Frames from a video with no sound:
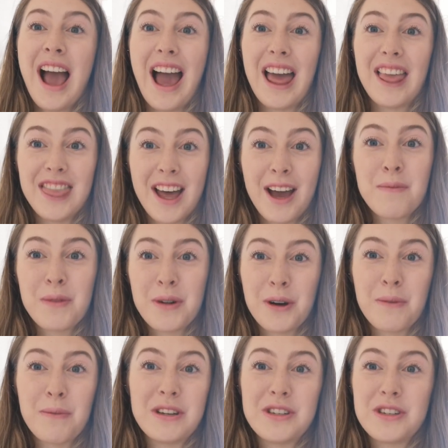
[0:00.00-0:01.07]
And that
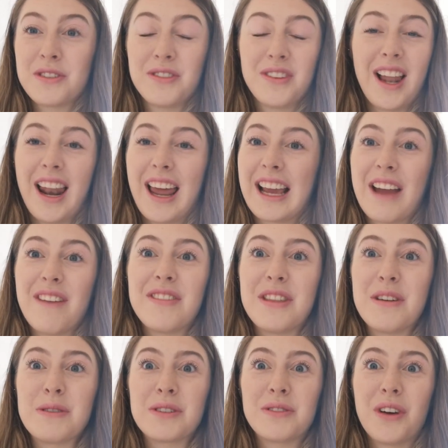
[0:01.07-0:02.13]
moment just felt like
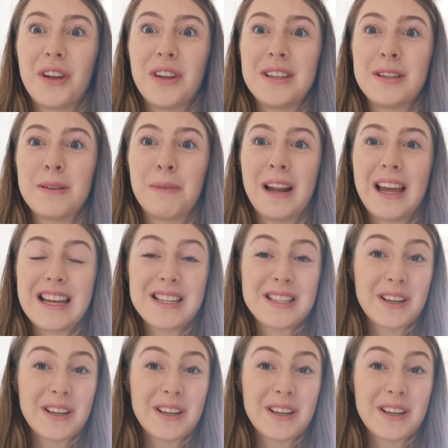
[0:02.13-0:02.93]
everything was falling into place.